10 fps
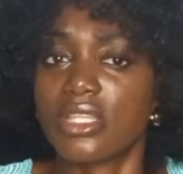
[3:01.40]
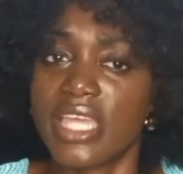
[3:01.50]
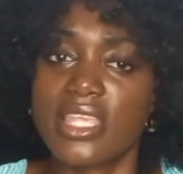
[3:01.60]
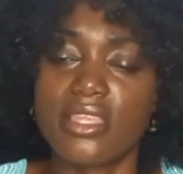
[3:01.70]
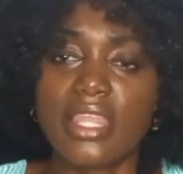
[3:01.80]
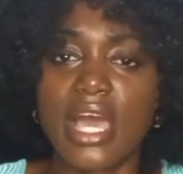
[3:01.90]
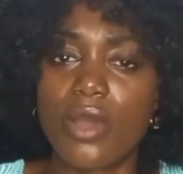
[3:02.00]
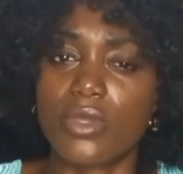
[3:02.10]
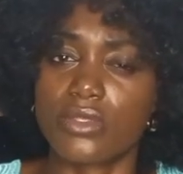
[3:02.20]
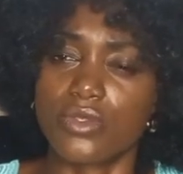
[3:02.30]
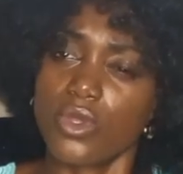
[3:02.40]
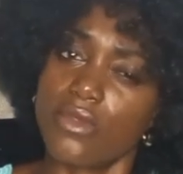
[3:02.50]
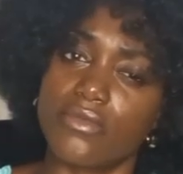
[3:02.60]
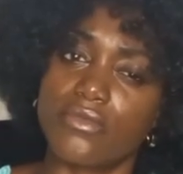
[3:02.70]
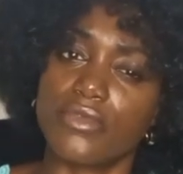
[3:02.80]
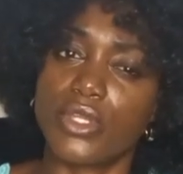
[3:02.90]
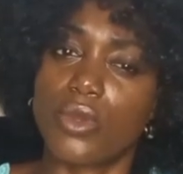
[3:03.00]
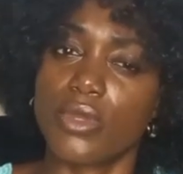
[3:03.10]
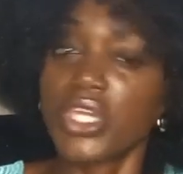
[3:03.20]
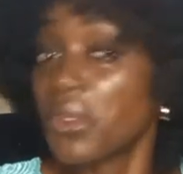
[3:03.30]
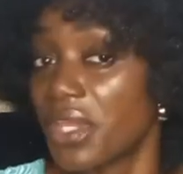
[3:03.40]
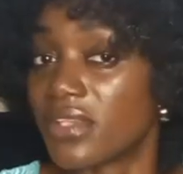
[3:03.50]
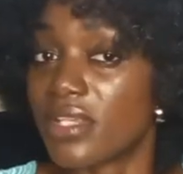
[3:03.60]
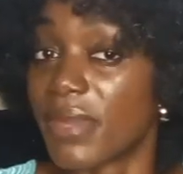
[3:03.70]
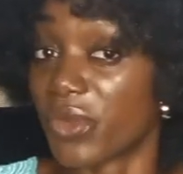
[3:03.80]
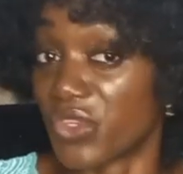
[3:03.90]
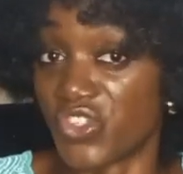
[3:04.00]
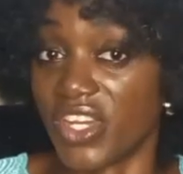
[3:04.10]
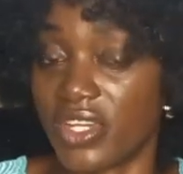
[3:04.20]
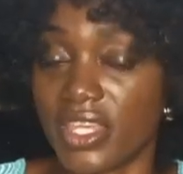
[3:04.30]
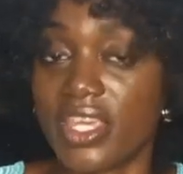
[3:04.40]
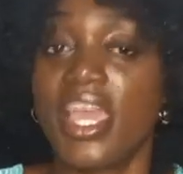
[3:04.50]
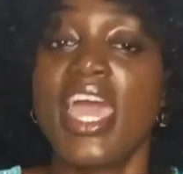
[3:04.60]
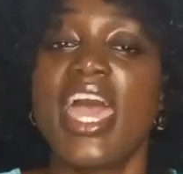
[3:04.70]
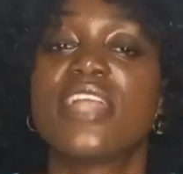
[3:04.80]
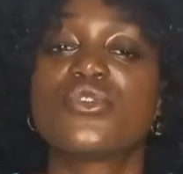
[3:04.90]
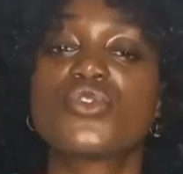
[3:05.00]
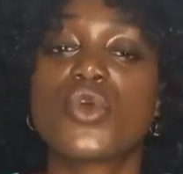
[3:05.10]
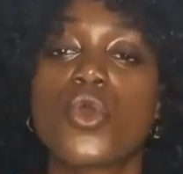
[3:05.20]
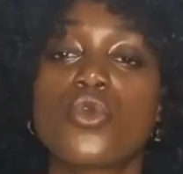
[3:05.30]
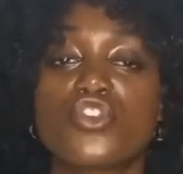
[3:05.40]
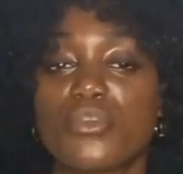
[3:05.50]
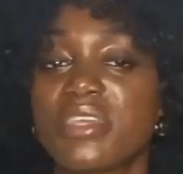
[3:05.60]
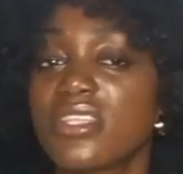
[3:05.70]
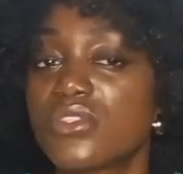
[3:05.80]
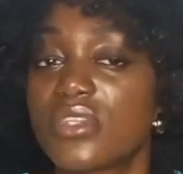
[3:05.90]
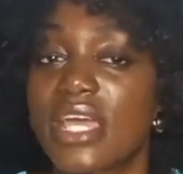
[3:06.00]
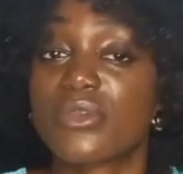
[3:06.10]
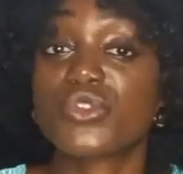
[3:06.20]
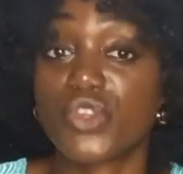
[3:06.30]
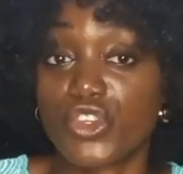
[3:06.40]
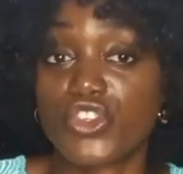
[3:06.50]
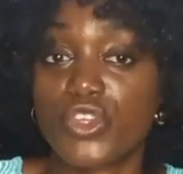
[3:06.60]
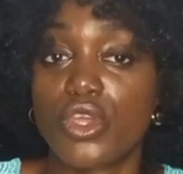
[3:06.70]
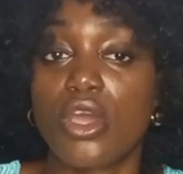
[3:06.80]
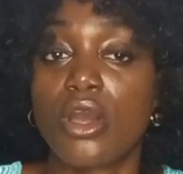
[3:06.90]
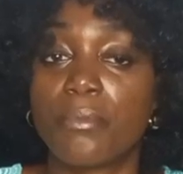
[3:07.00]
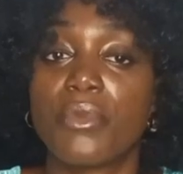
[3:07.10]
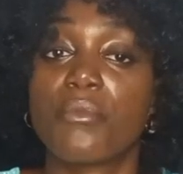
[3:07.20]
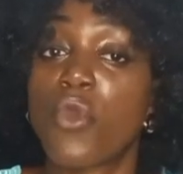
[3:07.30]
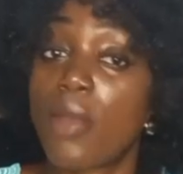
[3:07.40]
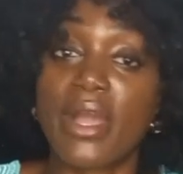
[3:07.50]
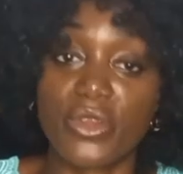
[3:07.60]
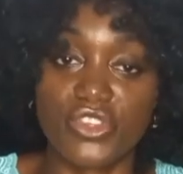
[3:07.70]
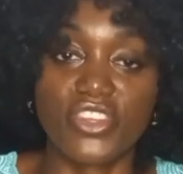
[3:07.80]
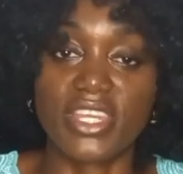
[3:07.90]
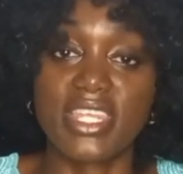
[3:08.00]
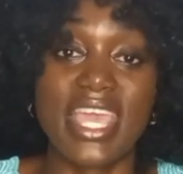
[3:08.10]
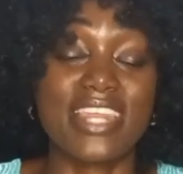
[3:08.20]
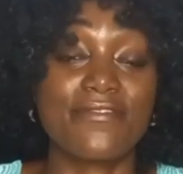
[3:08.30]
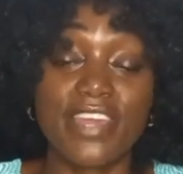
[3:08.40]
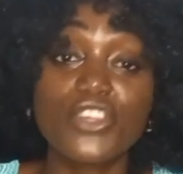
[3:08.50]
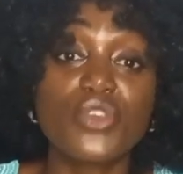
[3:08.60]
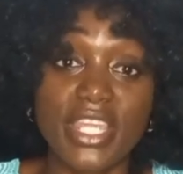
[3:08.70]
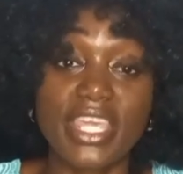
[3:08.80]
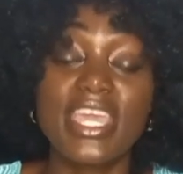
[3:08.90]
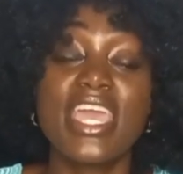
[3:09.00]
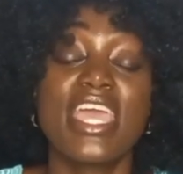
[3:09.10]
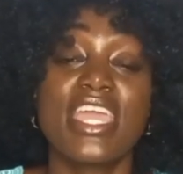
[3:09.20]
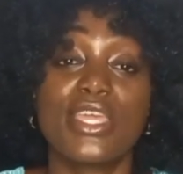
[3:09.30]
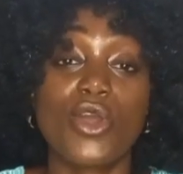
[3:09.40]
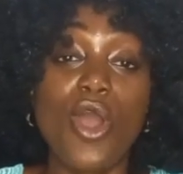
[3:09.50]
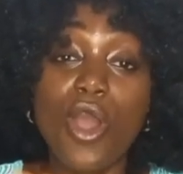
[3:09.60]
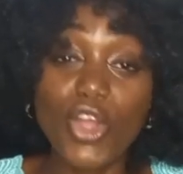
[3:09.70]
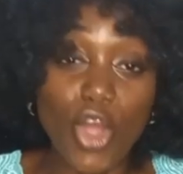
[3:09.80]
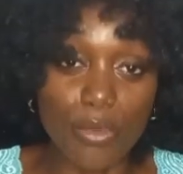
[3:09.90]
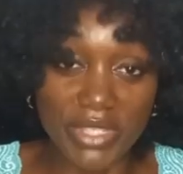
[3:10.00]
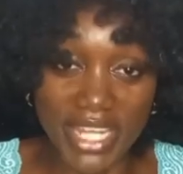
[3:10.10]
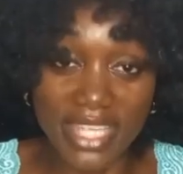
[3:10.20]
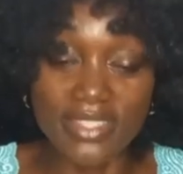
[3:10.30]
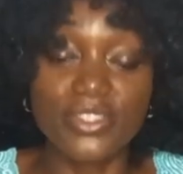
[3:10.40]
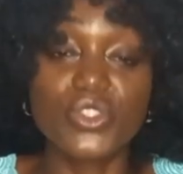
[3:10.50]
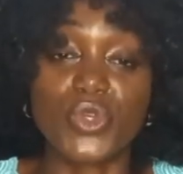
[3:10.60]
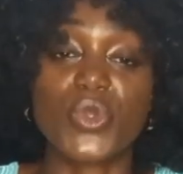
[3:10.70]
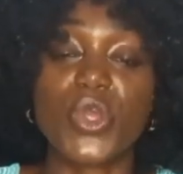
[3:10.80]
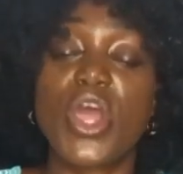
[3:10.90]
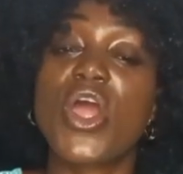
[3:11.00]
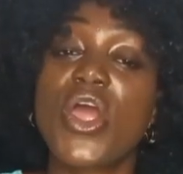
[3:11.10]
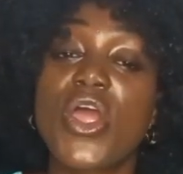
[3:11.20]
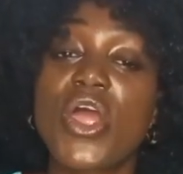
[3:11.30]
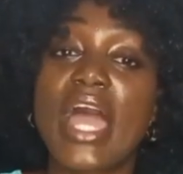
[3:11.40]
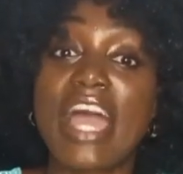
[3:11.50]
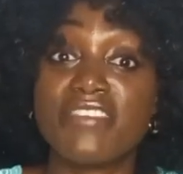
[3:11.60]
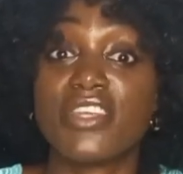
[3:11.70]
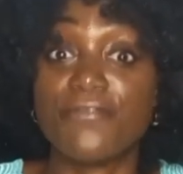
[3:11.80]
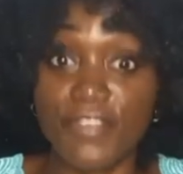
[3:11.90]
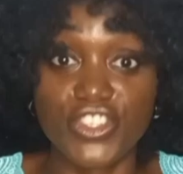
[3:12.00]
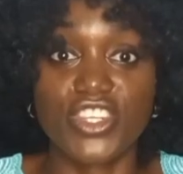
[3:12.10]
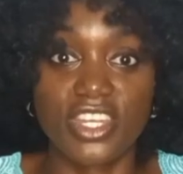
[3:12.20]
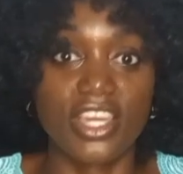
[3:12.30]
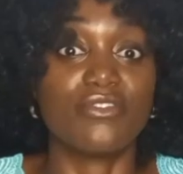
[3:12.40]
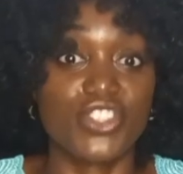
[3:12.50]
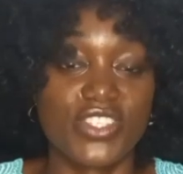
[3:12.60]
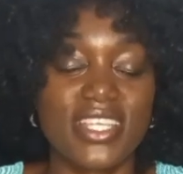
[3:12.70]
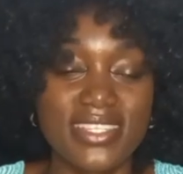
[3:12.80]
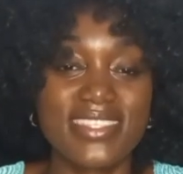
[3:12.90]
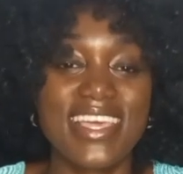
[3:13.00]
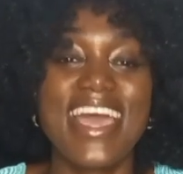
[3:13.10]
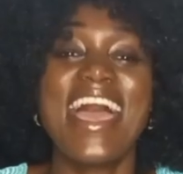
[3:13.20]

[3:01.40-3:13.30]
lady now is sort of, you know, curious about Christianity. And so she begins to now search up more about Christianity. And eventually it all culminates to her having a vision of Jesus.